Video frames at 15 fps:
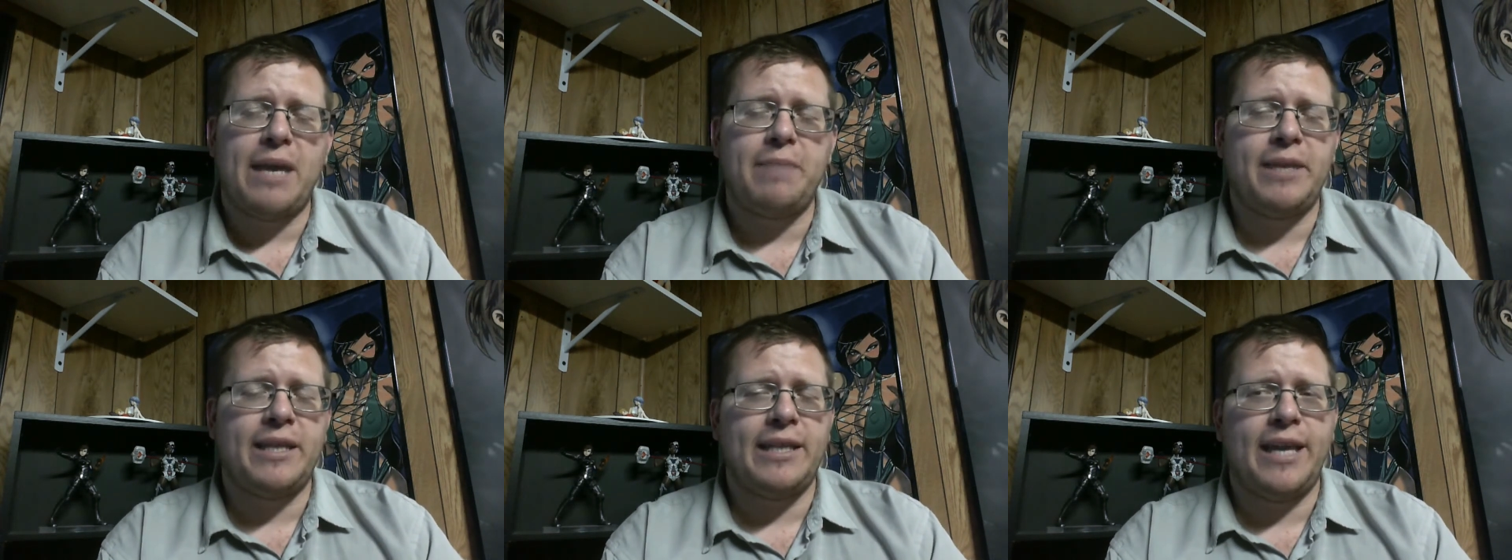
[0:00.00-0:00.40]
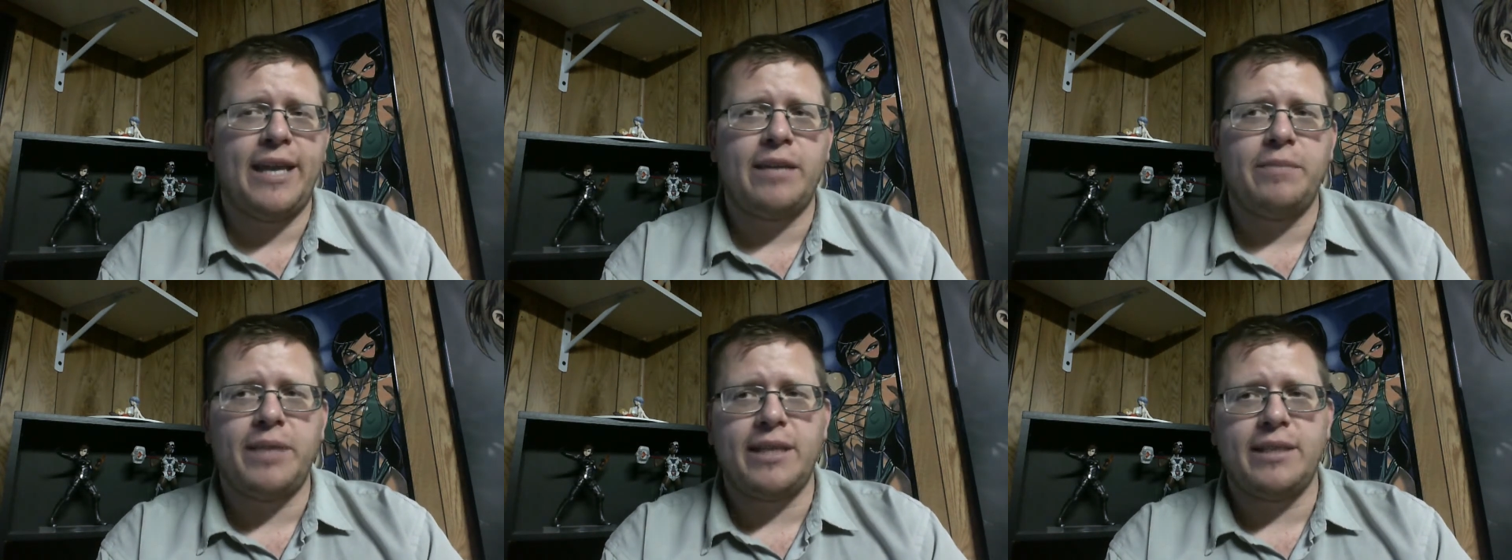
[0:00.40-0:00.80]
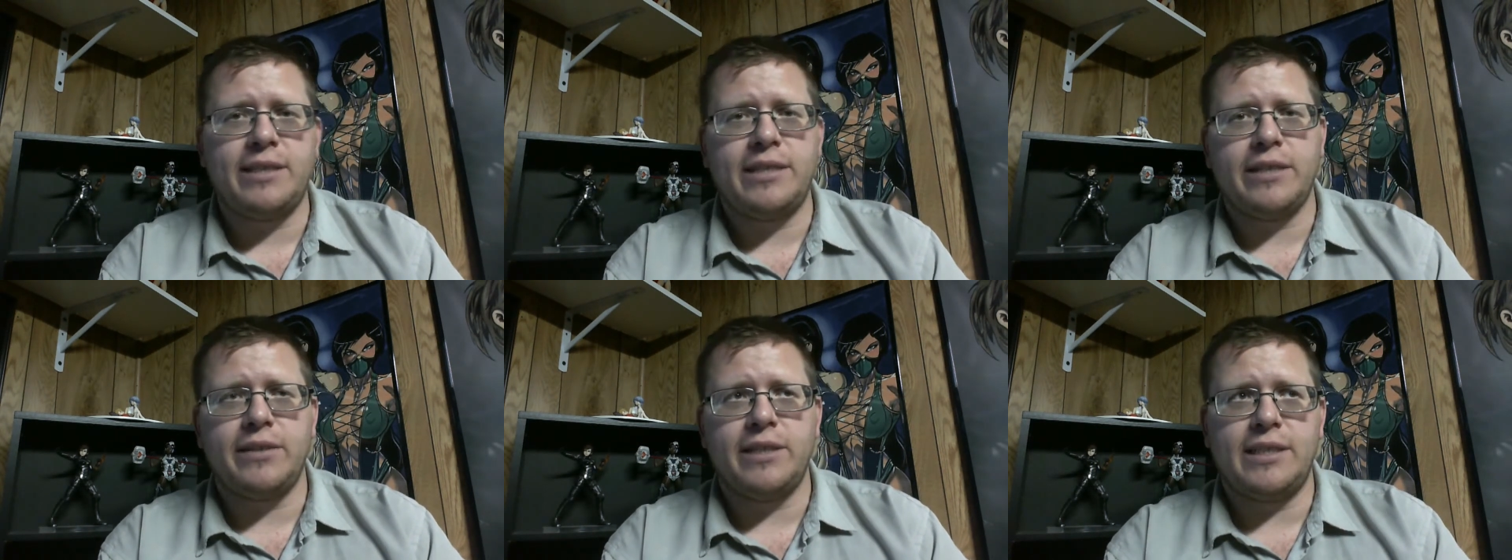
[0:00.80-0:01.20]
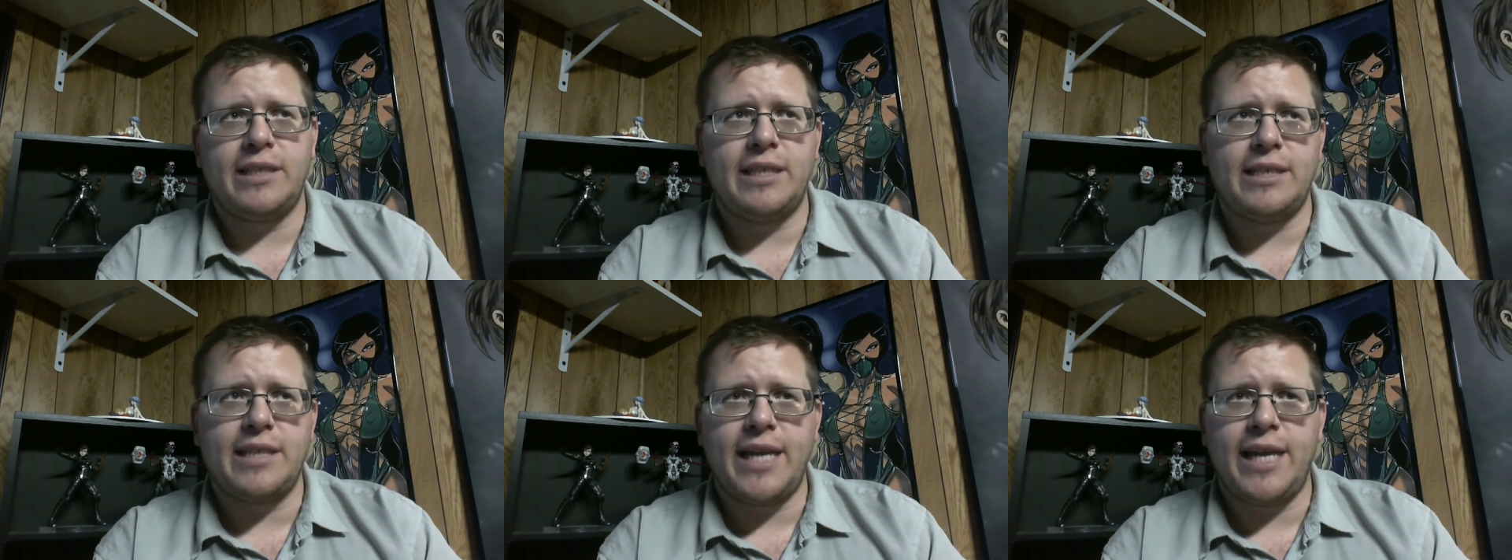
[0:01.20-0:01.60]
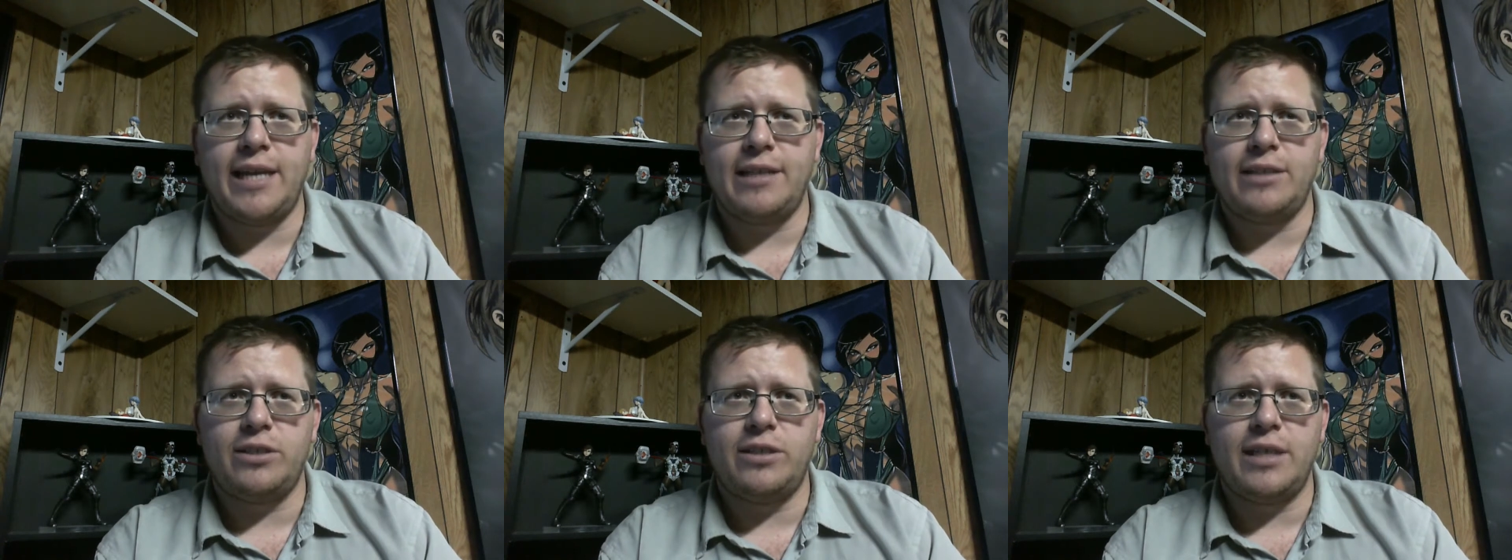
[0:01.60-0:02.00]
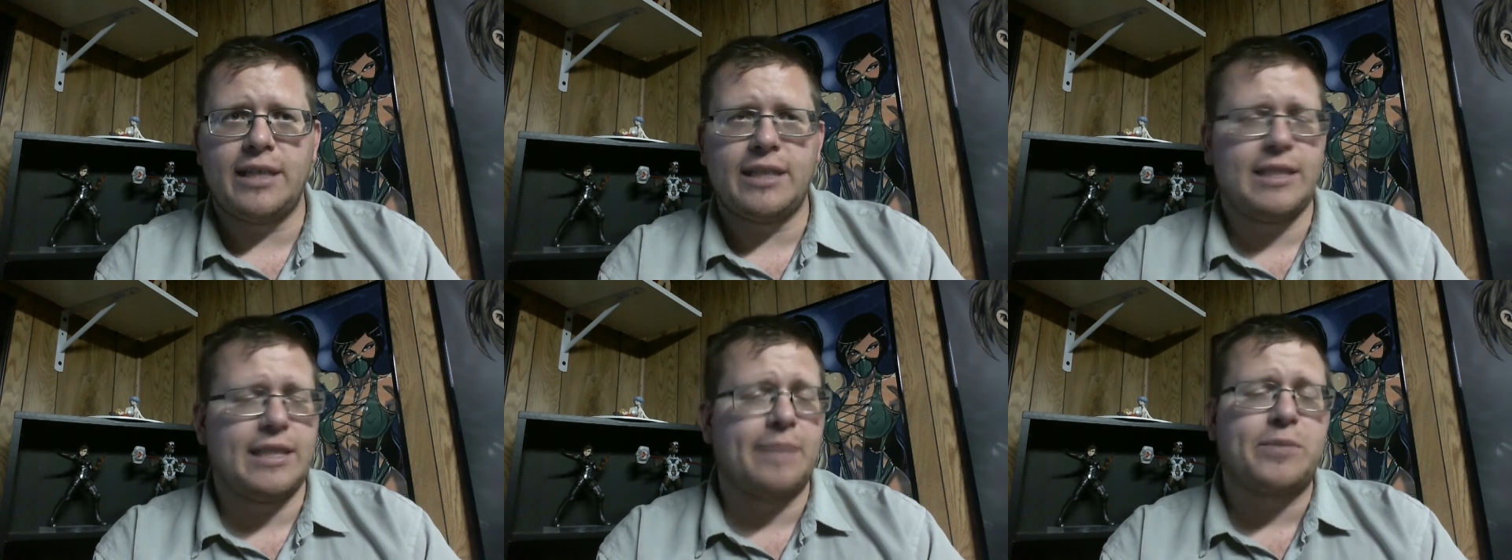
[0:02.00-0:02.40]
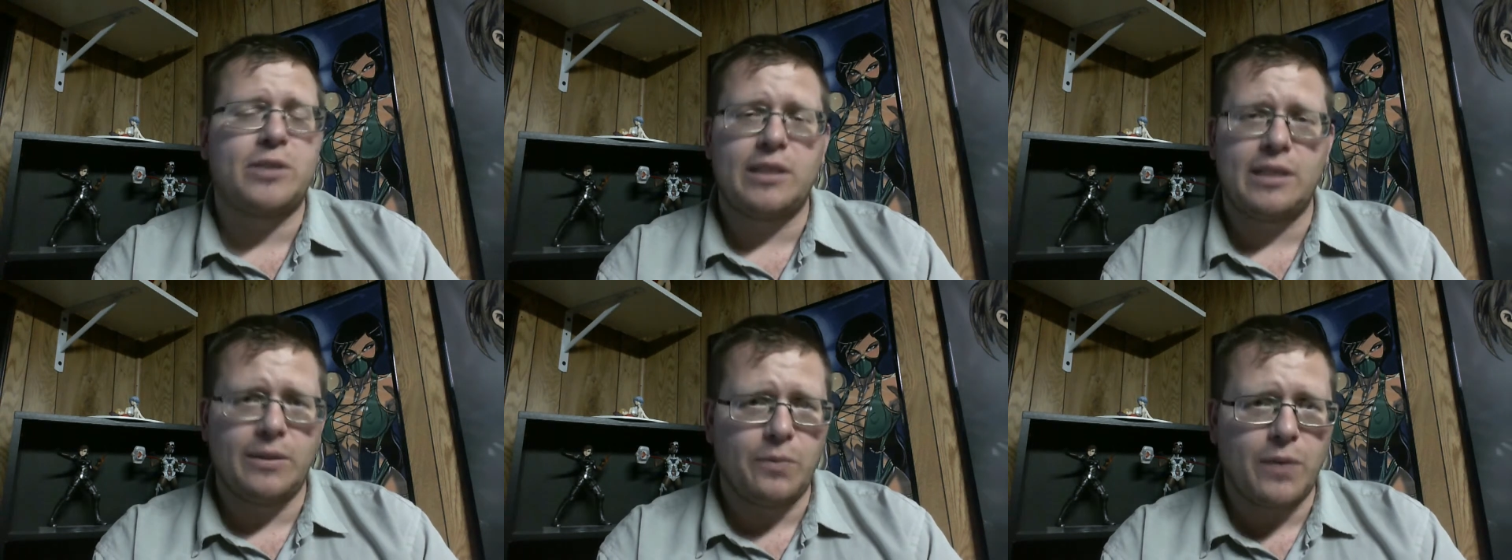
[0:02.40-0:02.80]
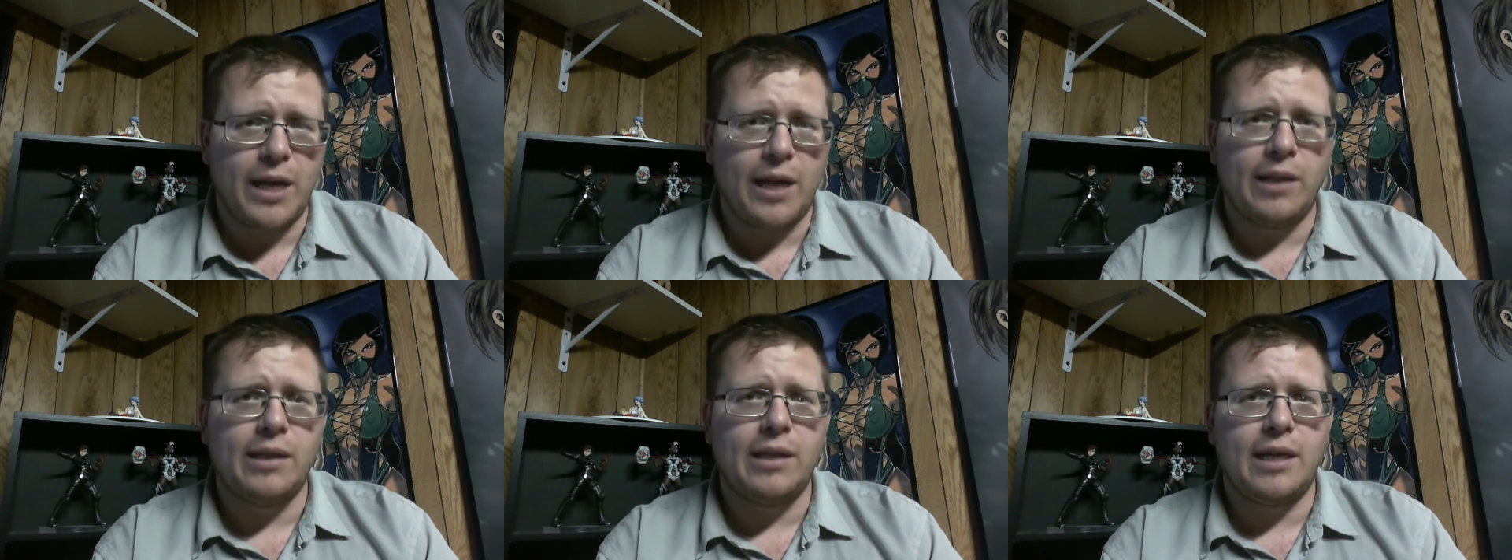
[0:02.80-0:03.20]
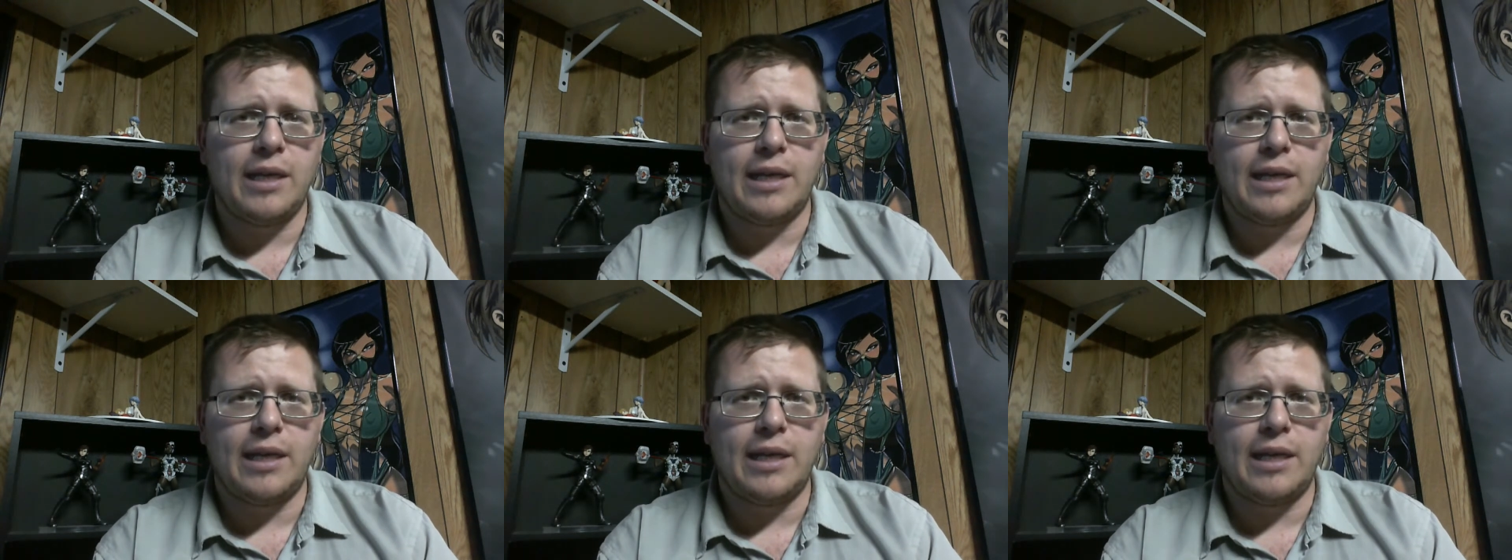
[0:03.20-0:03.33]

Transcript: Batman the Animated Series has aged exceptionally well.